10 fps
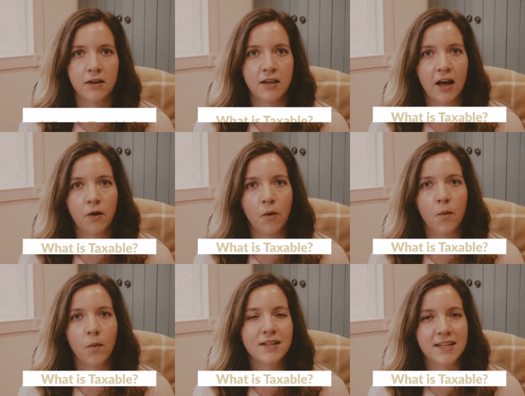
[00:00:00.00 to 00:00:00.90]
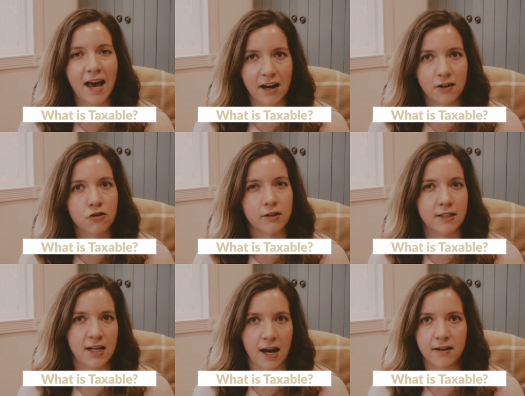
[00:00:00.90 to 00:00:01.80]
Now, what's
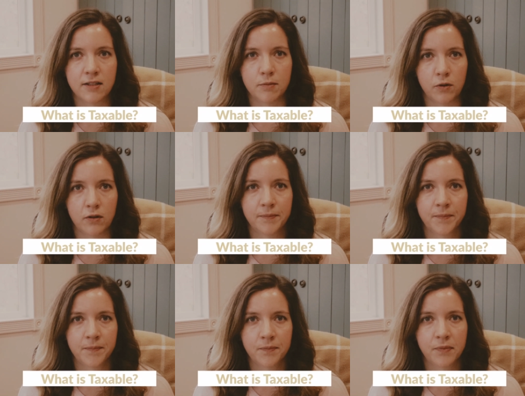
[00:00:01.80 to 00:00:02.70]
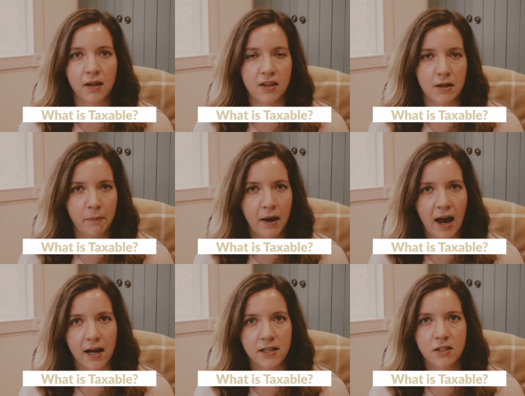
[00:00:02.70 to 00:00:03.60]
actually taxable? In the
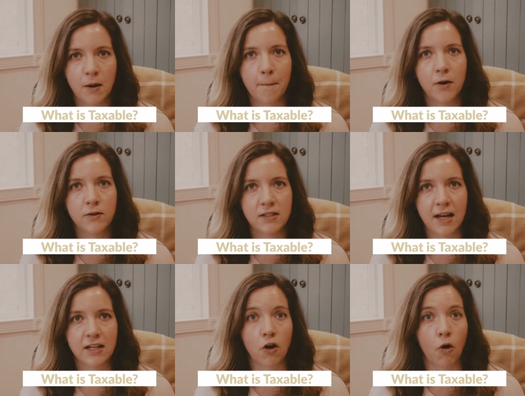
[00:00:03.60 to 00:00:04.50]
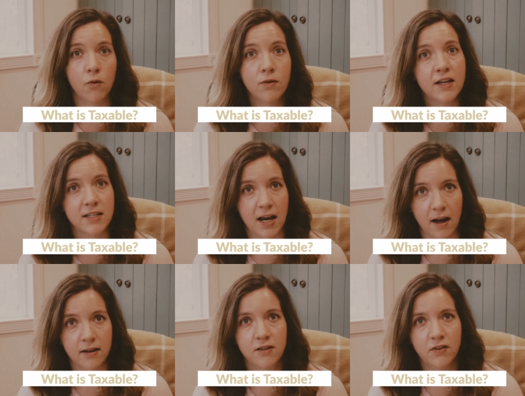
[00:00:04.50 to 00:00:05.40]
past, most states only
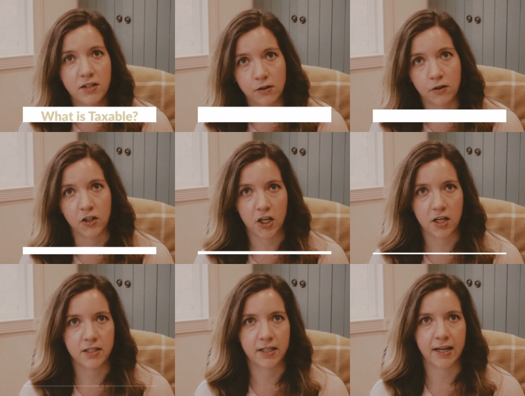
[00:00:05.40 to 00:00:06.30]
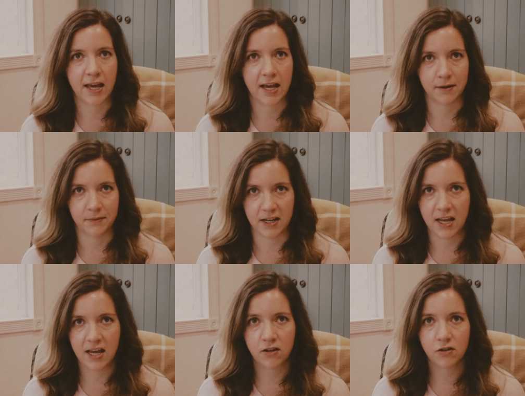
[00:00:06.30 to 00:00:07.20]
taxed physical goods like handmade
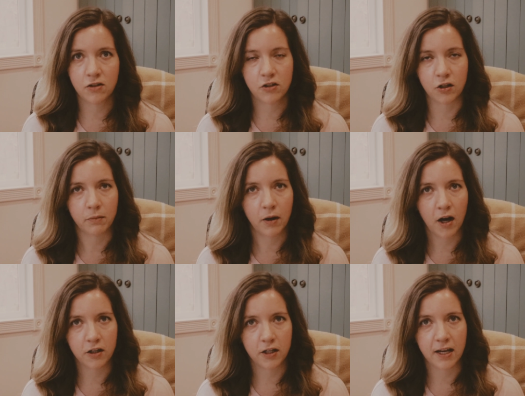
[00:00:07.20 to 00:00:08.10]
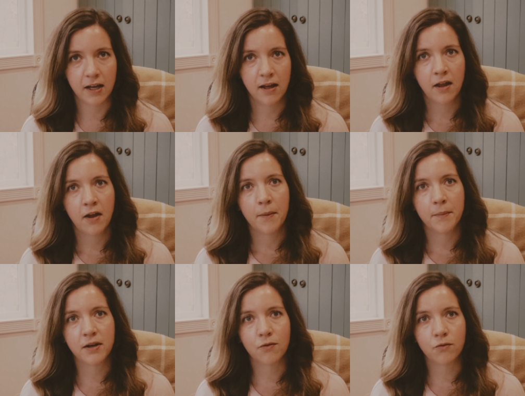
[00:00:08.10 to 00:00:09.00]
candles or pottery,
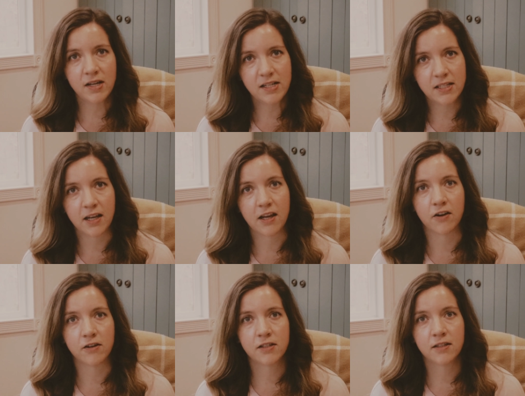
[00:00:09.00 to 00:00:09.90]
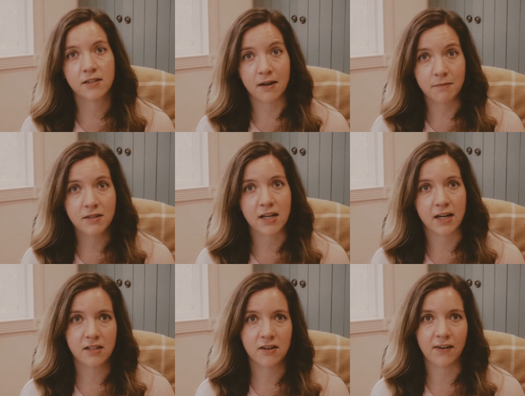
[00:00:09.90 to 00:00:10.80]
but in recent years, some
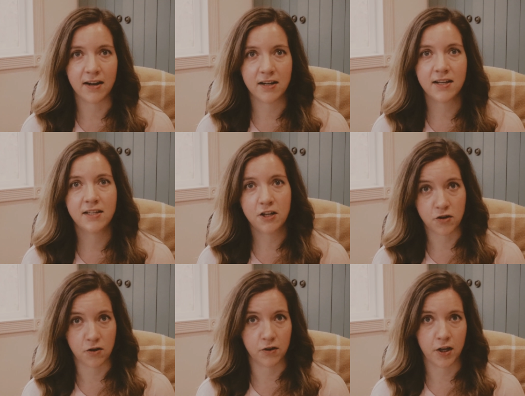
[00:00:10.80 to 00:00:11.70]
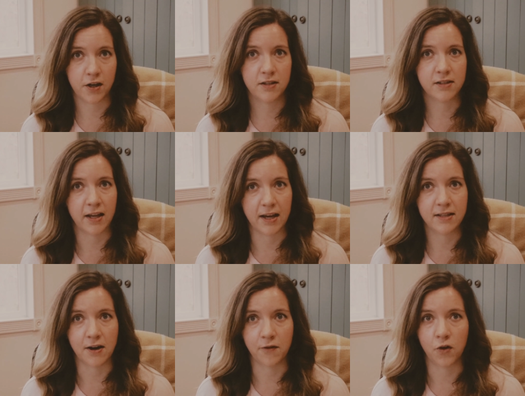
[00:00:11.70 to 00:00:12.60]
states have added digital goods like
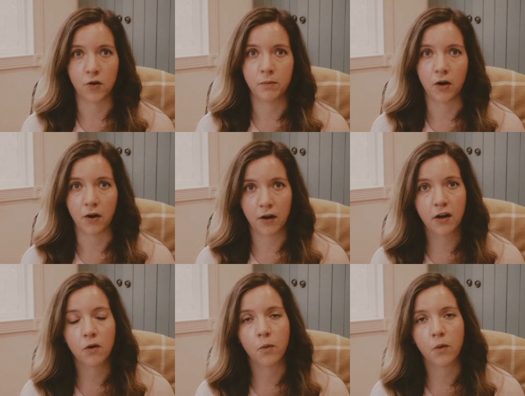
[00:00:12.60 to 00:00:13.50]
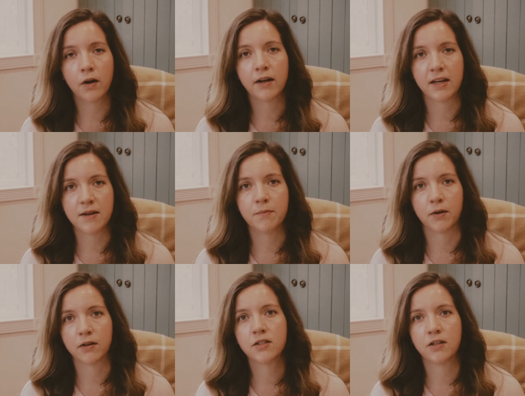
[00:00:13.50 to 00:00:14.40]
downloadable art or
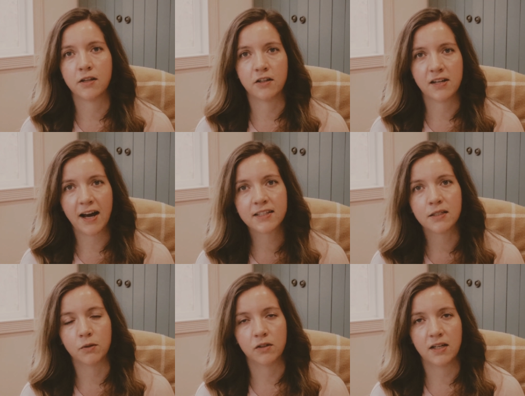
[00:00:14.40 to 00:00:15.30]
ebooks to their taxable